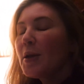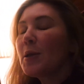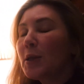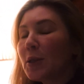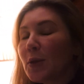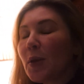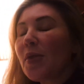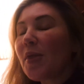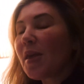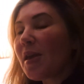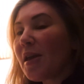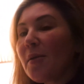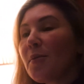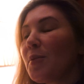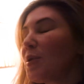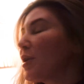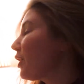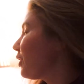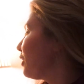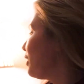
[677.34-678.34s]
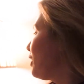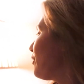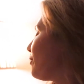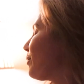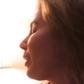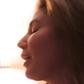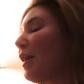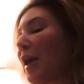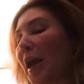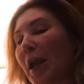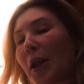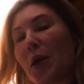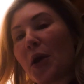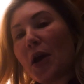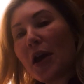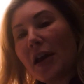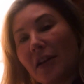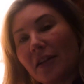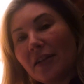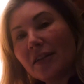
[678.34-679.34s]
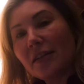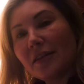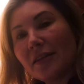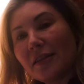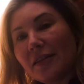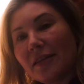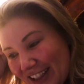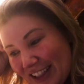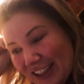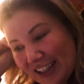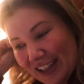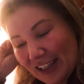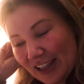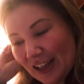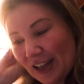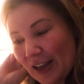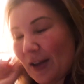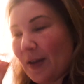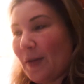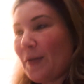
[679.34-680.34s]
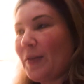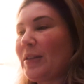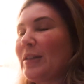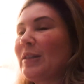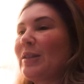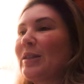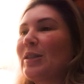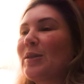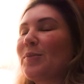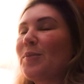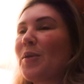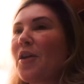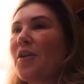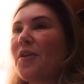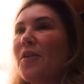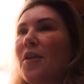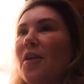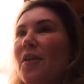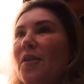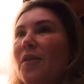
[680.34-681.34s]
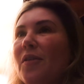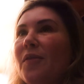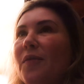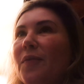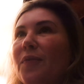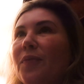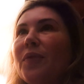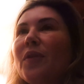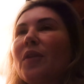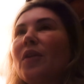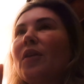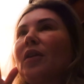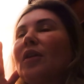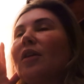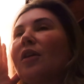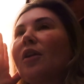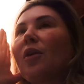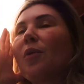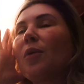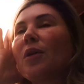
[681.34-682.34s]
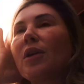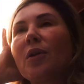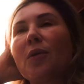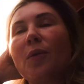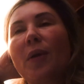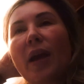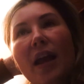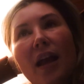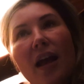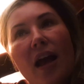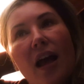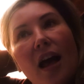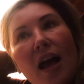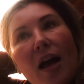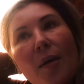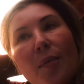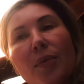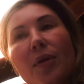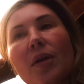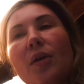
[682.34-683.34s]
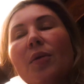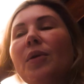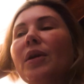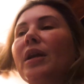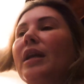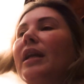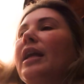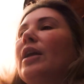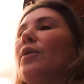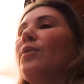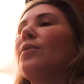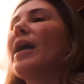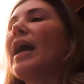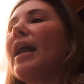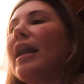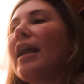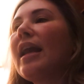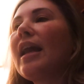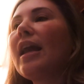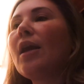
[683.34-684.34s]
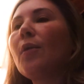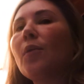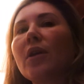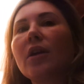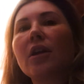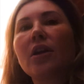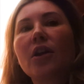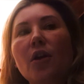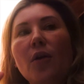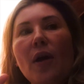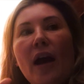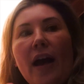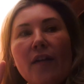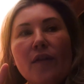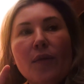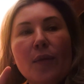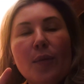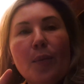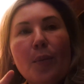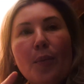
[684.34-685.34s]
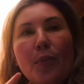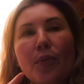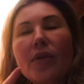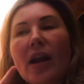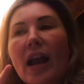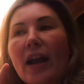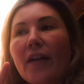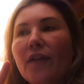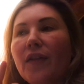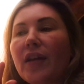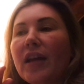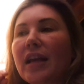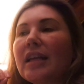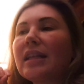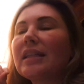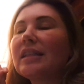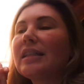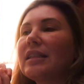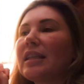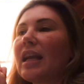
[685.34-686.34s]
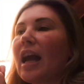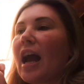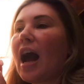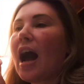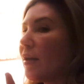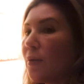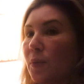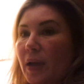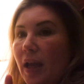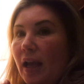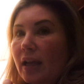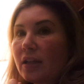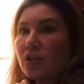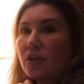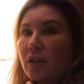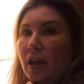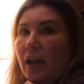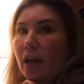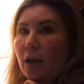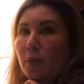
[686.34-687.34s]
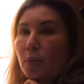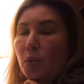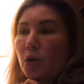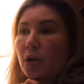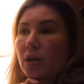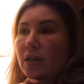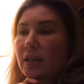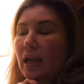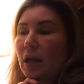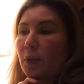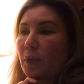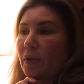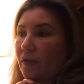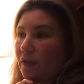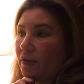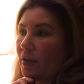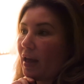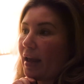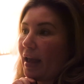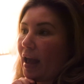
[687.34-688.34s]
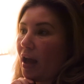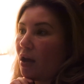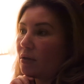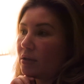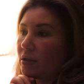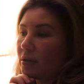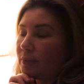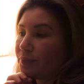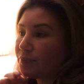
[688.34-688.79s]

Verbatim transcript: So I think I'm gonna leave my light on. So tomorrow, we're gonna wake up, we're gonna get ready, we're gonna go have breakfast, then we head to the airport and we fly out.